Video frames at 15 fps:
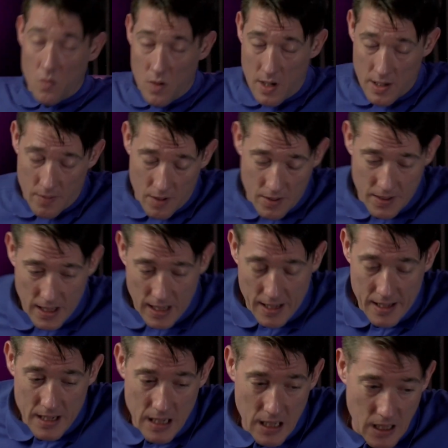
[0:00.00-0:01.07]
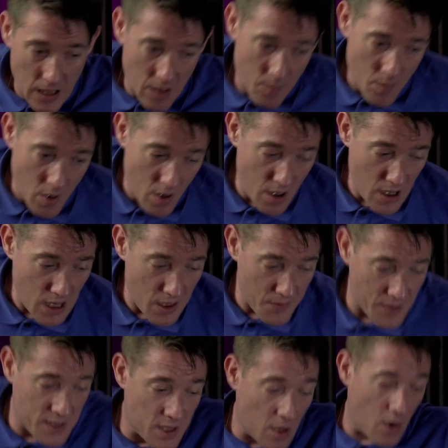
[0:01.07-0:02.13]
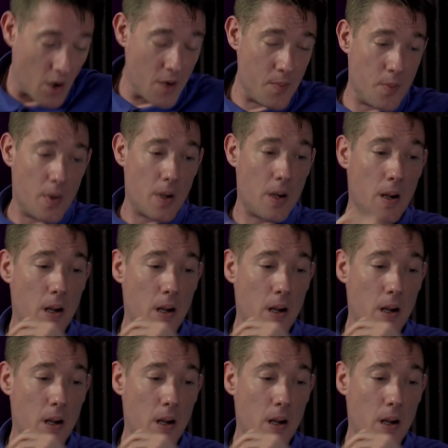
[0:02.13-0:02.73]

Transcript: Wow. Okay. At the time,